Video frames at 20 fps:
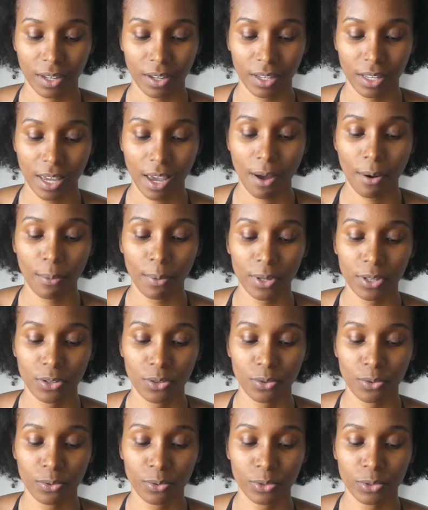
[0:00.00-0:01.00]
yeah,
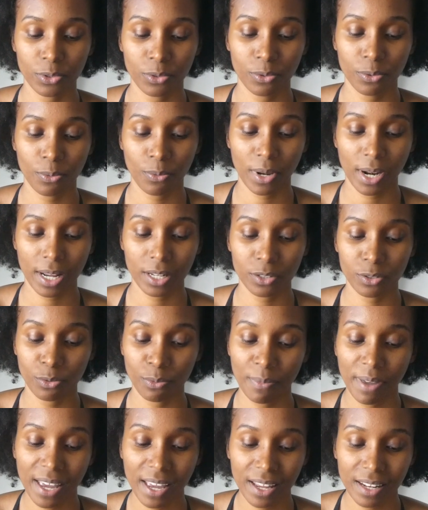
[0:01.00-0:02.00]
when I
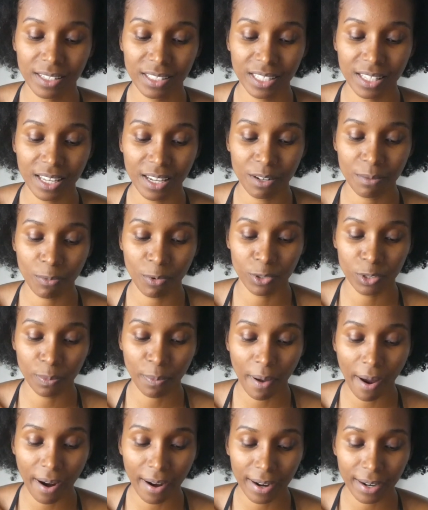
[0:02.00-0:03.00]
zoom in to the innermost
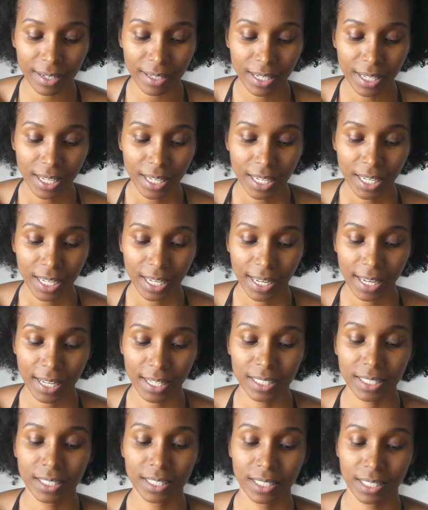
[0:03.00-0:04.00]
part,
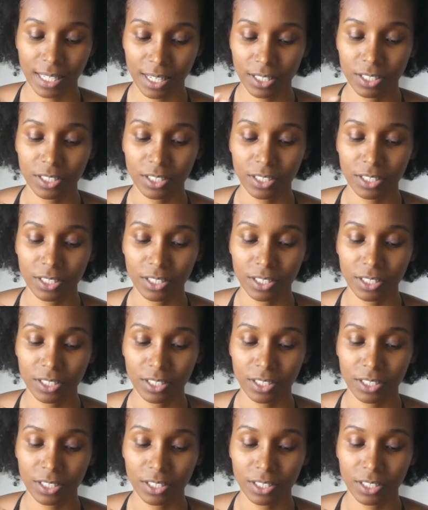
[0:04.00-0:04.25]
it's